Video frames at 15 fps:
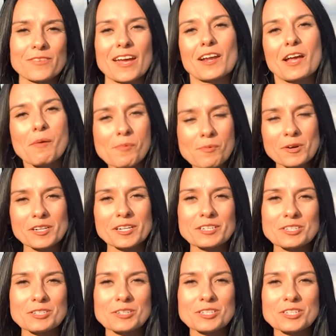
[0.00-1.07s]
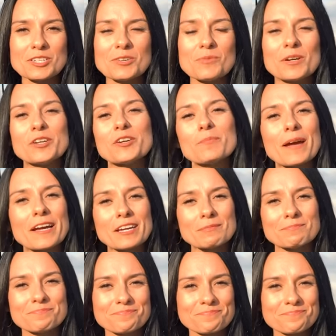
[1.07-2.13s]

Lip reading: Got a couple more things you can do when you're in Peckham.